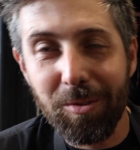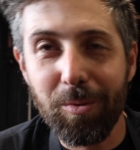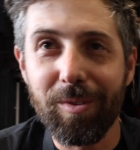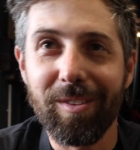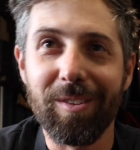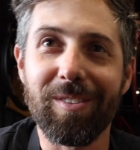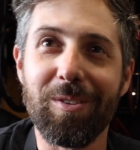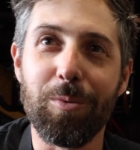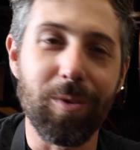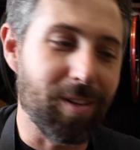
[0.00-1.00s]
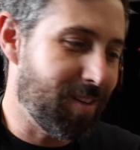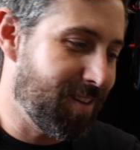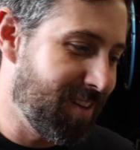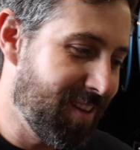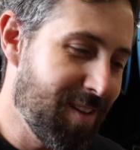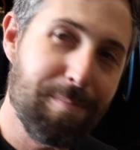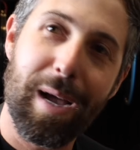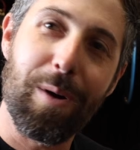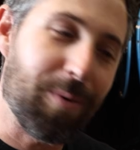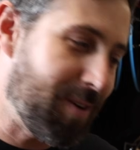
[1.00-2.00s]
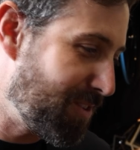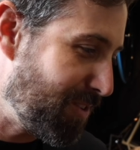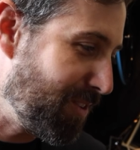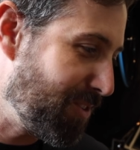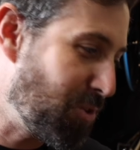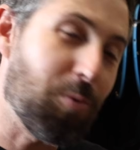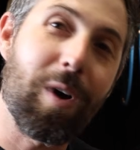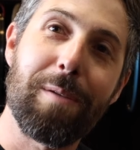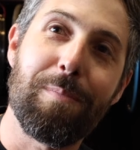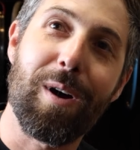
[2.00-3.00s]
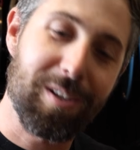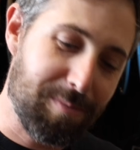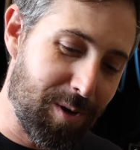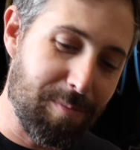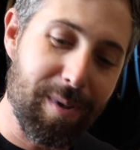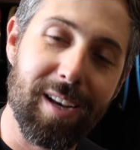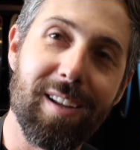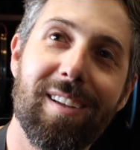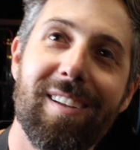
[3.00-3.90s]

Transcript: the will power to ride past my own bed.